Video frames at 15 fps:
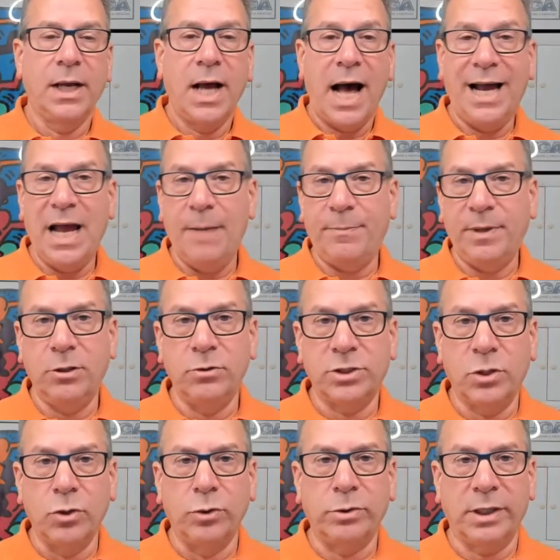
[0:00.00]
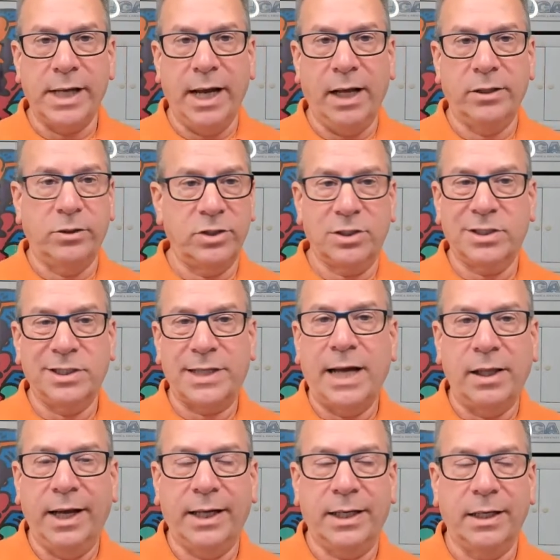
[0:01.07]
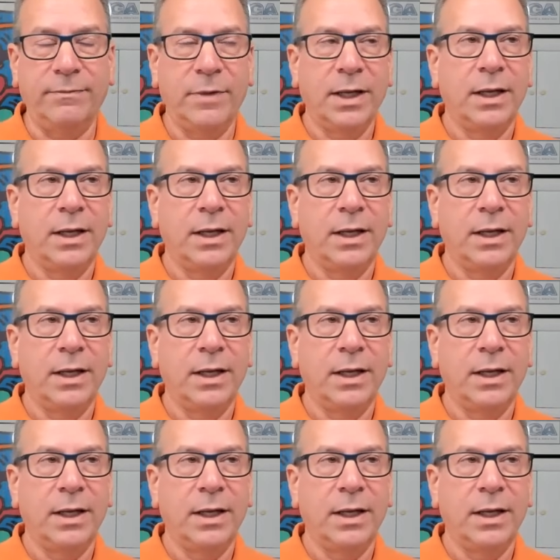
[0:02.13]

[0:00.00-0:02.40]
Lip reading: I happen to use Google Calendar just because I like it.